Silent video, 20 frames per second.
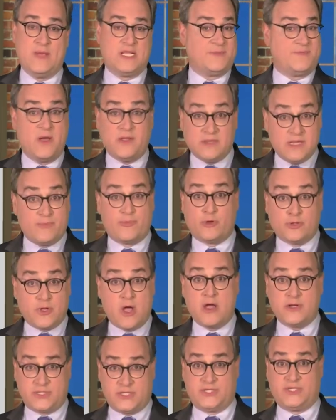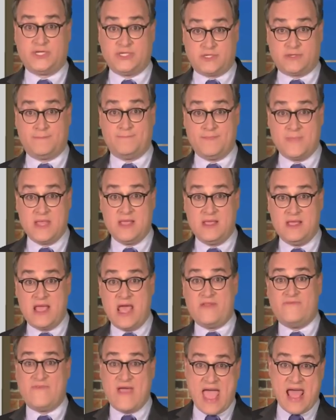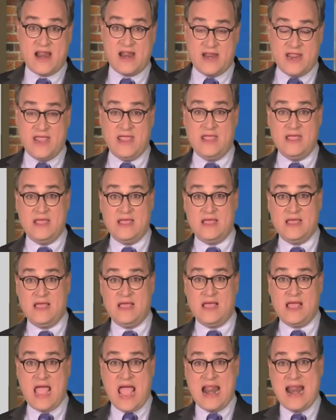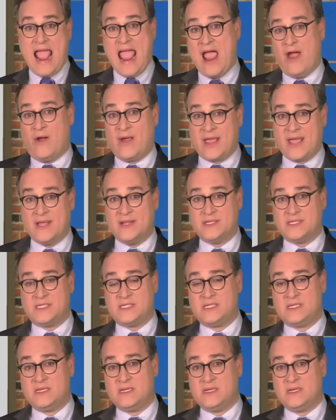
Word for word: It's about liberal narcissism and vanity and arrogance,